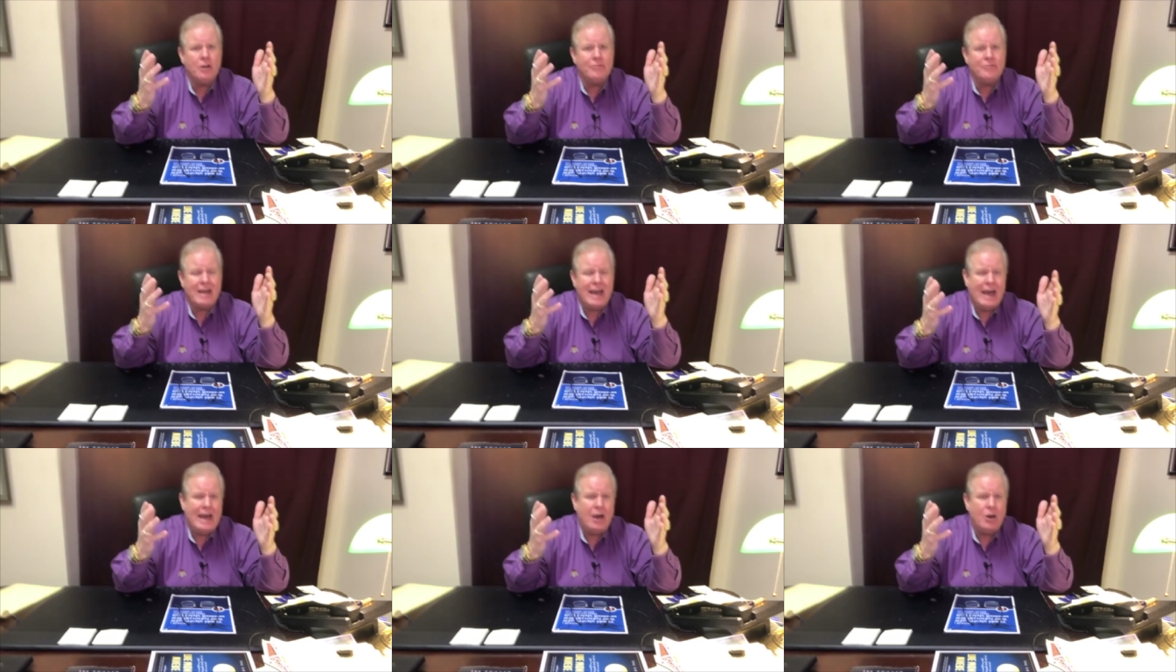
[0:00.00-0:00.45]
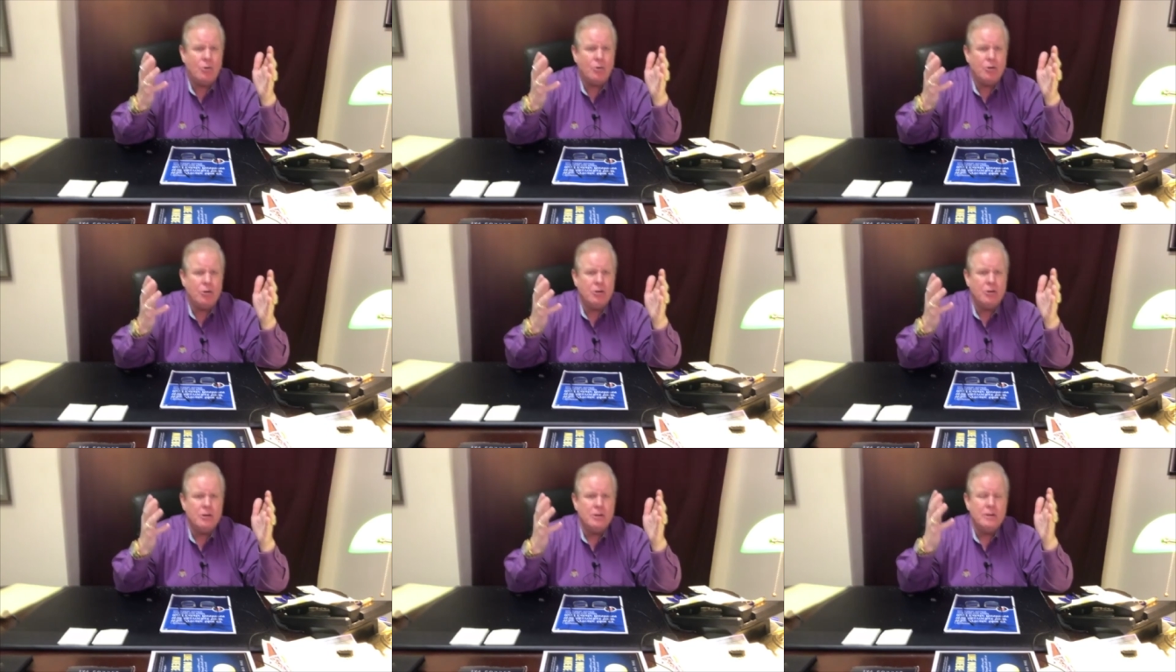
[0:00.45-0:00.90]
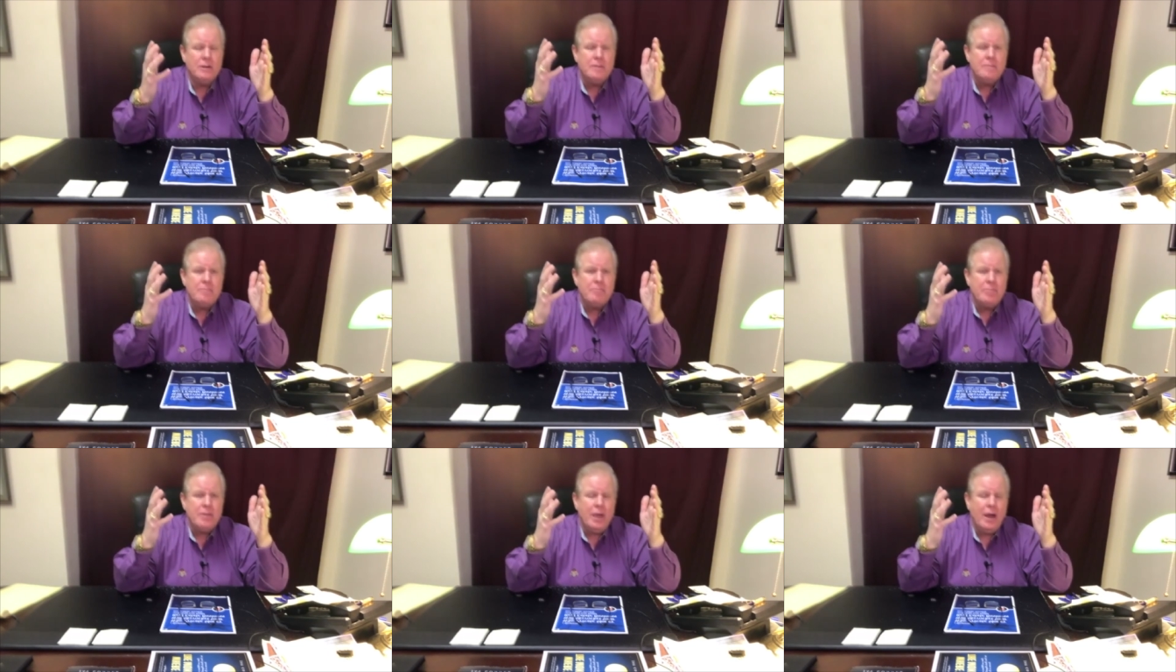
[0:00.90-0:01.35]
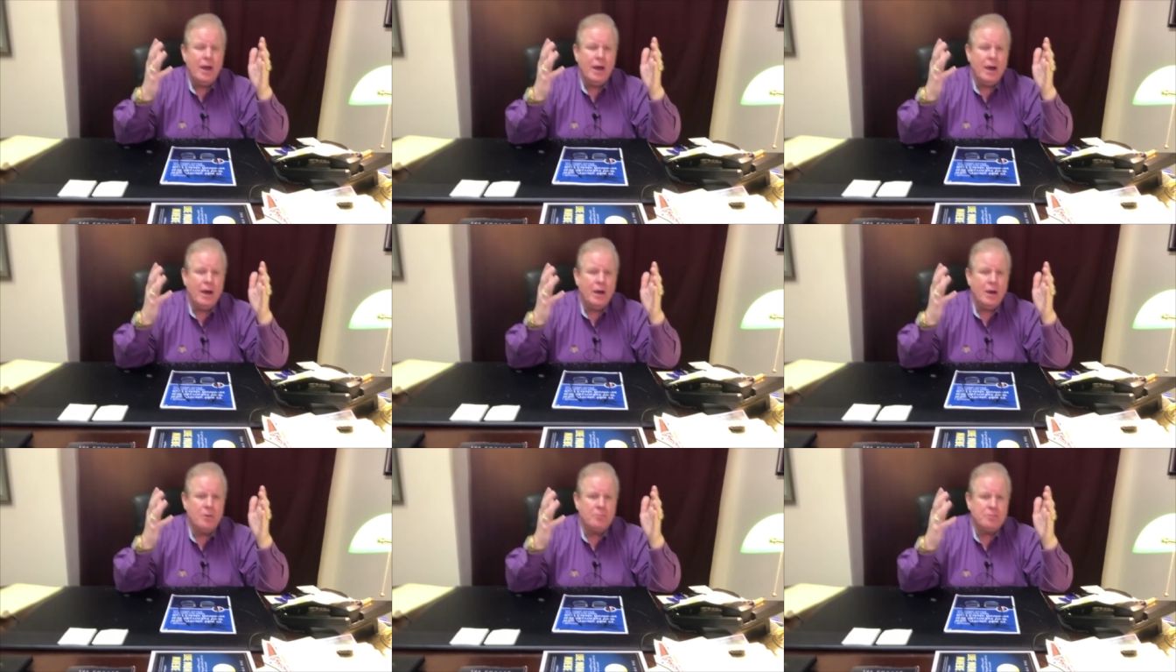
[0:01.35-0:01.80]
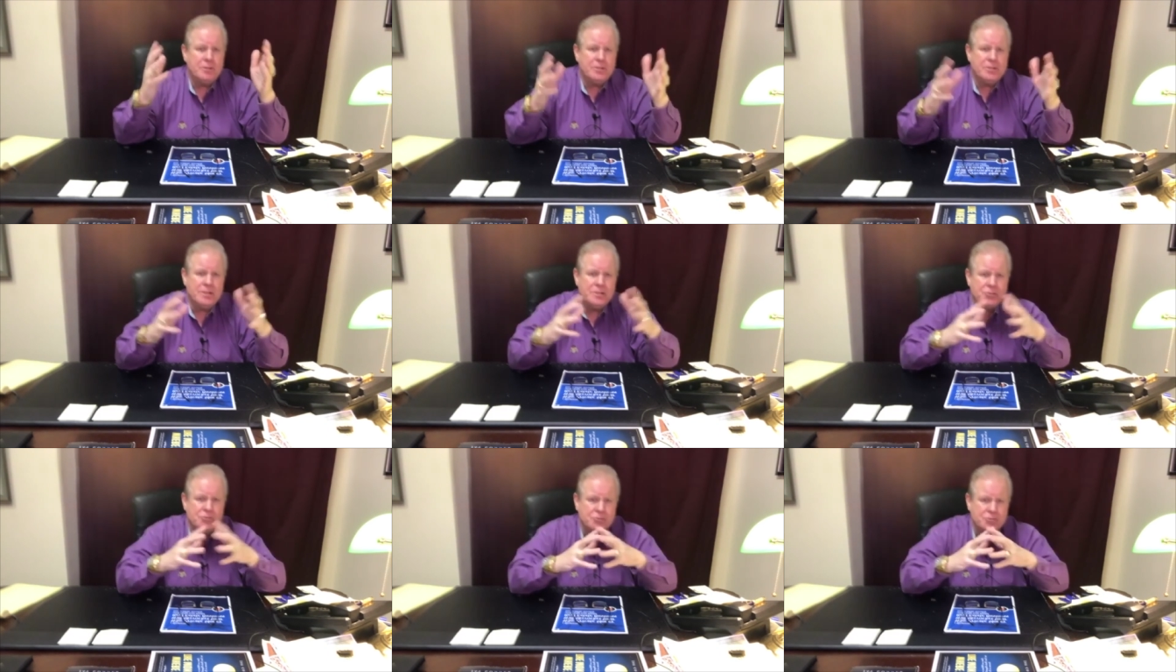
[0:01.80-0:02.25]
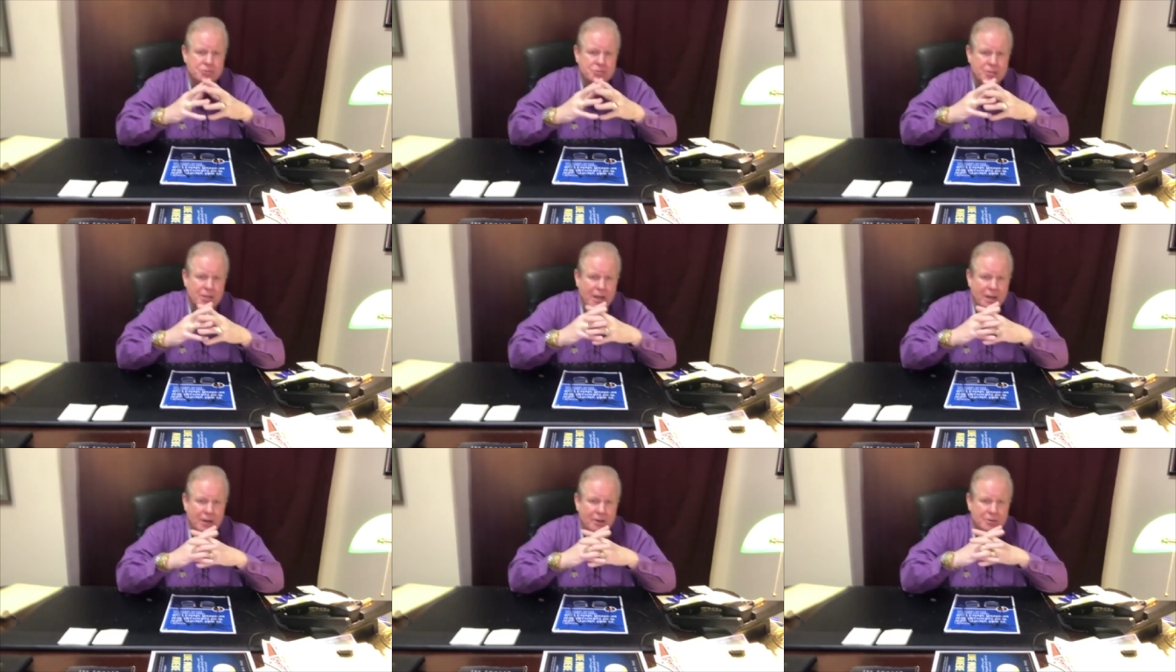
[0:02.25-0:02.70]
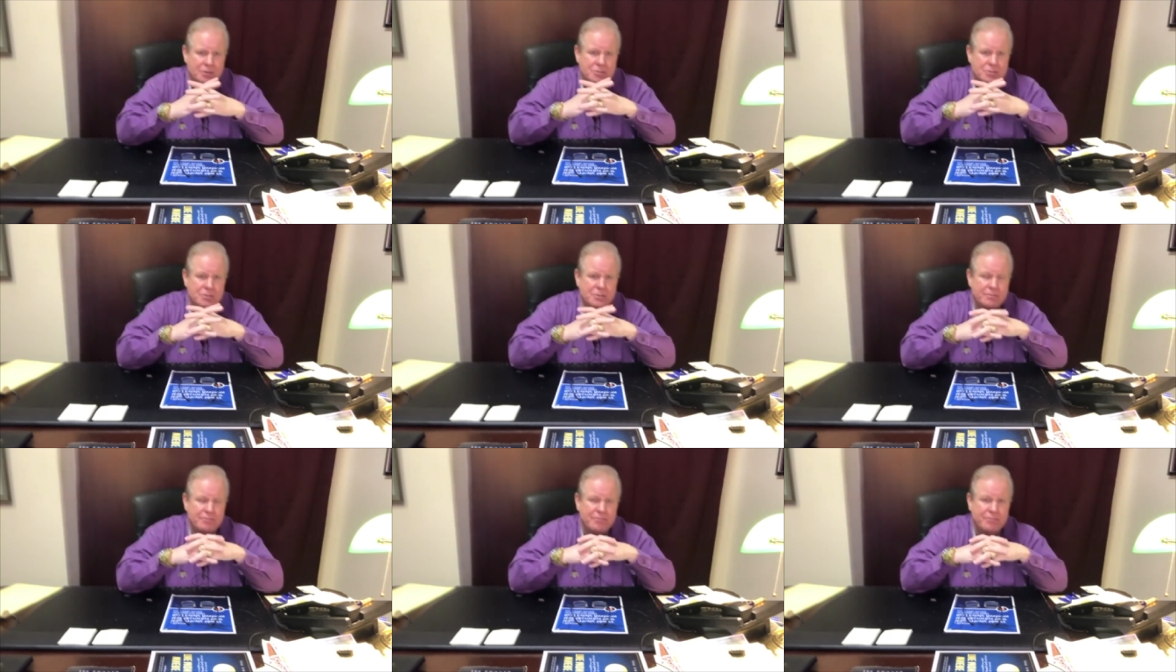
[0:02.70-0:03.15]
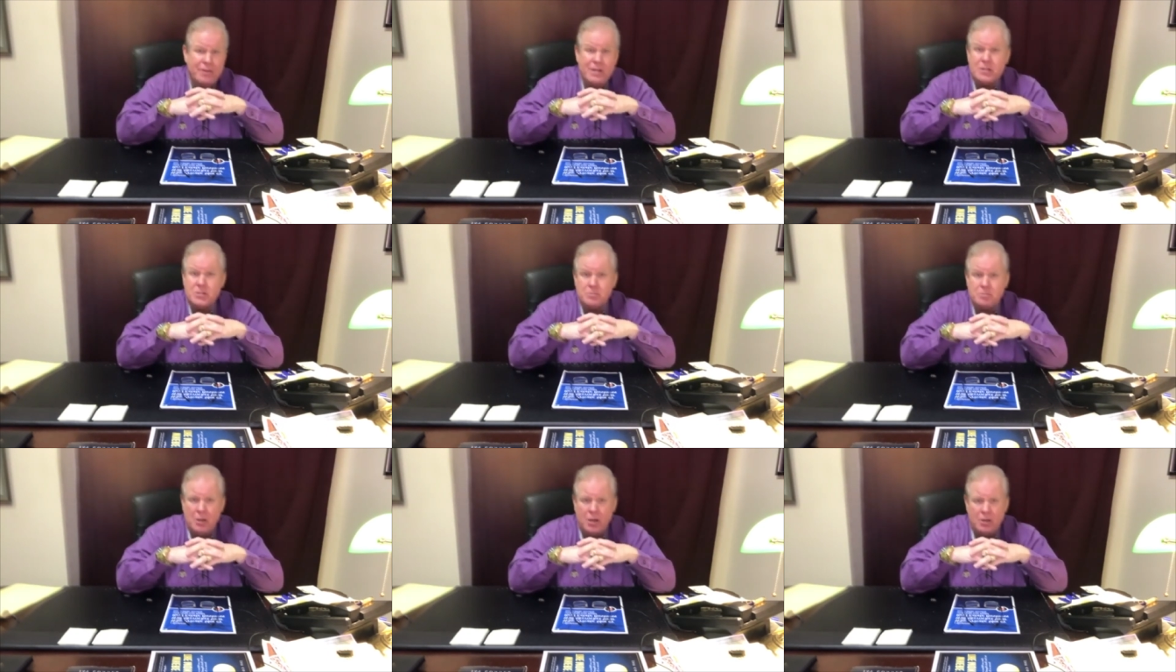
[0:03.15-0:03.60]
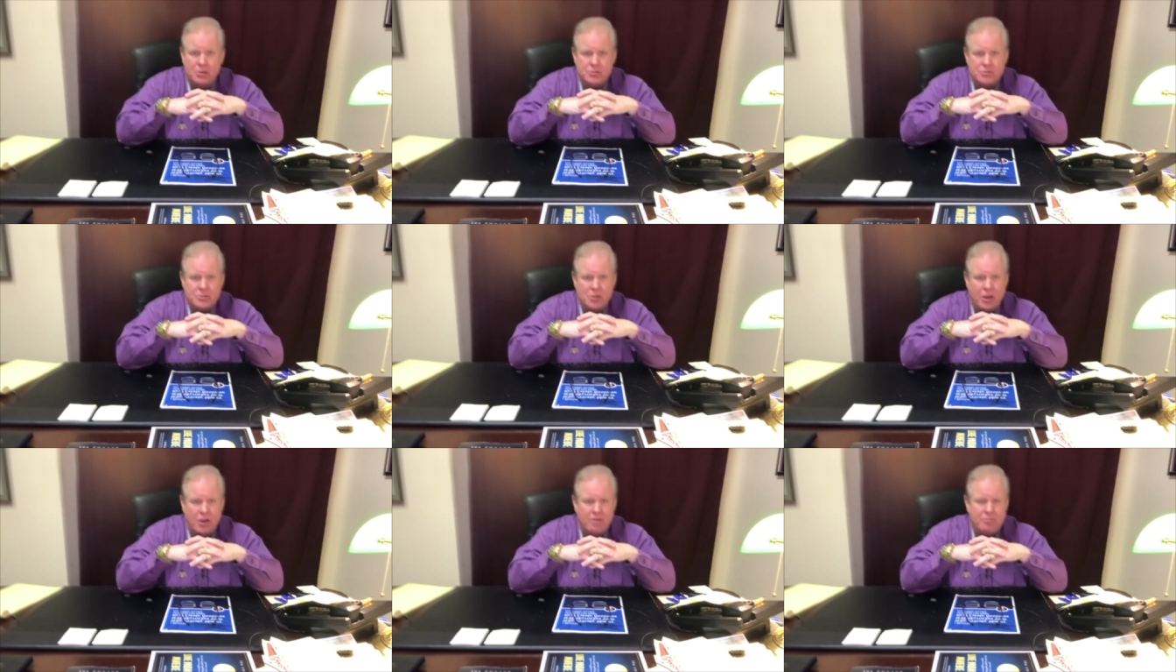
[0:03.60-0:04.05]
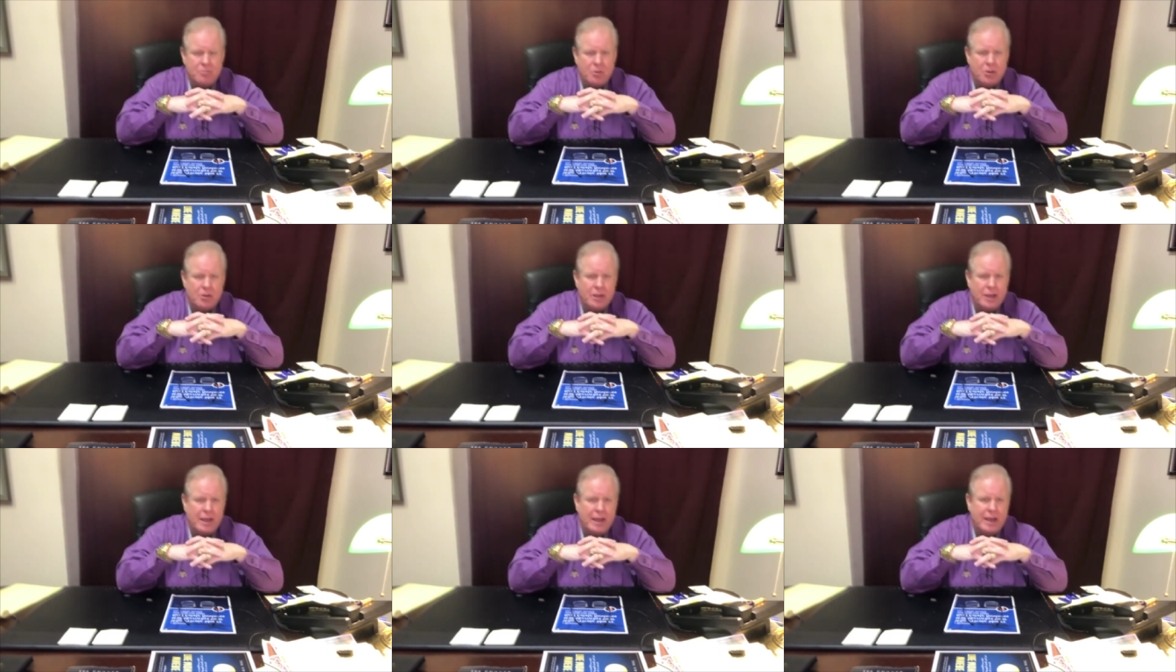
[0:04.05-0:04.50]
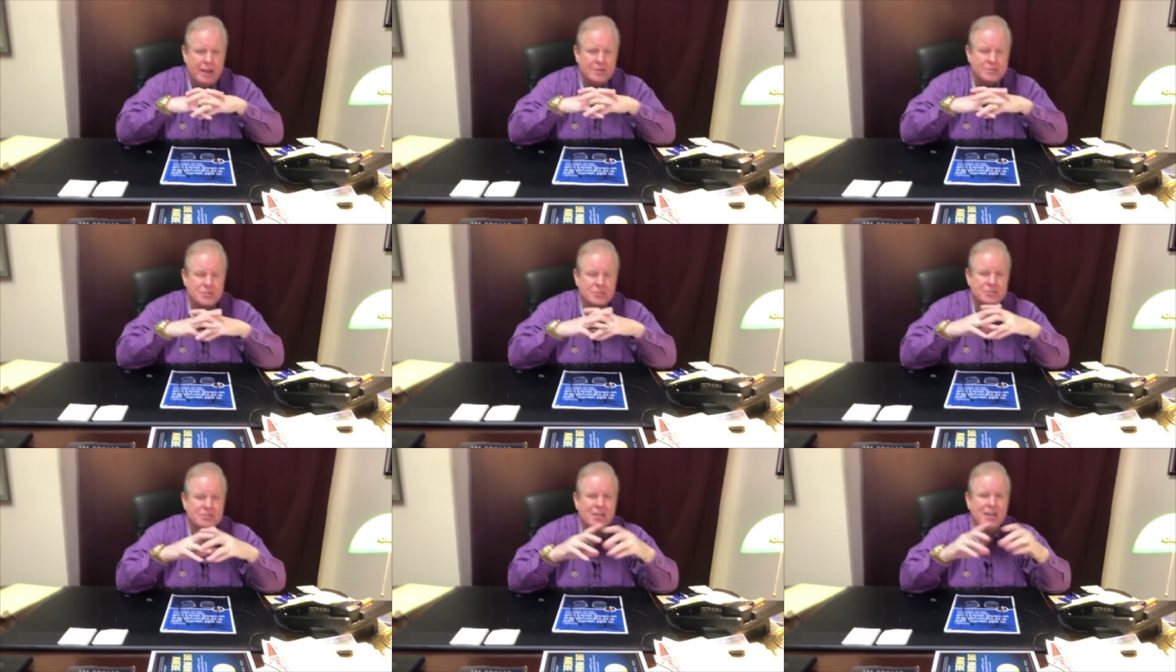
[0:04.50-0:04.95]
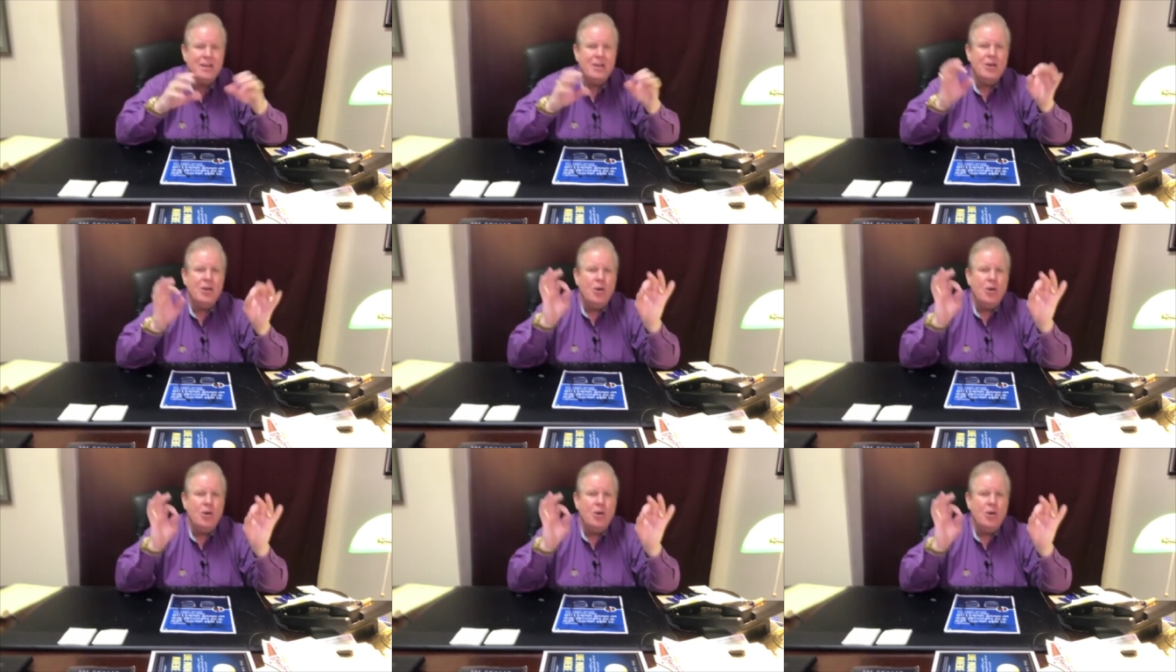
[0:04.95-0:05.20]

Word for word: of our potential sellers, FSBOs, off-market houses.